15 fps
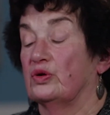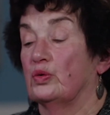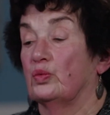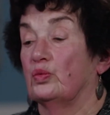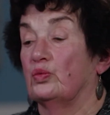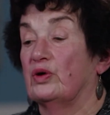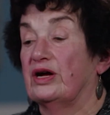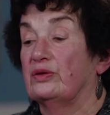
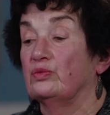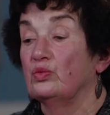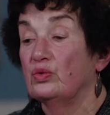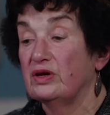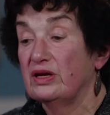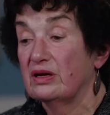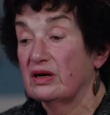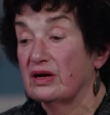when
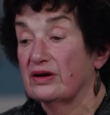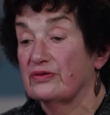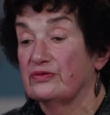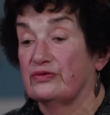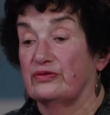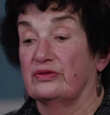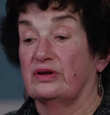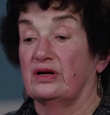we
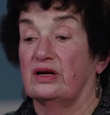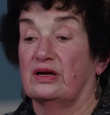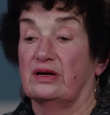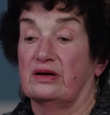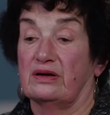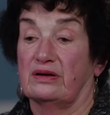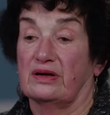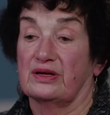have
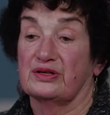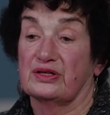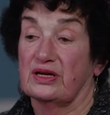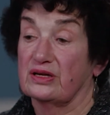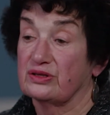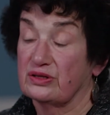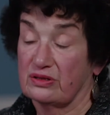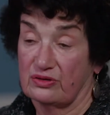
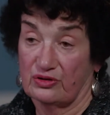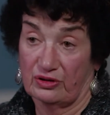assessed